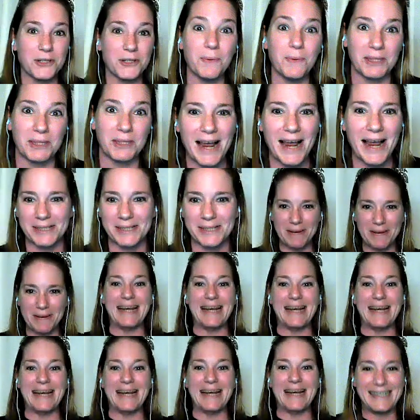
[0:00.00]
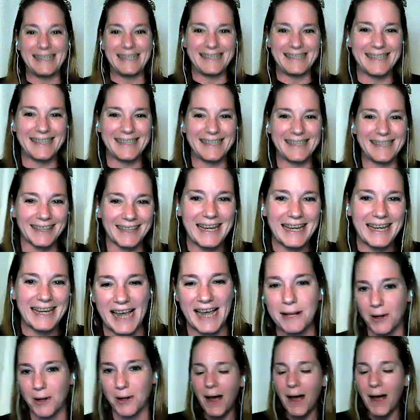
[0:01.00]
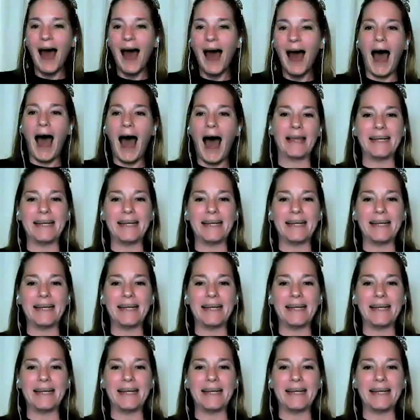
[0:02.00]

was going to be in the link assignment. So I'm like,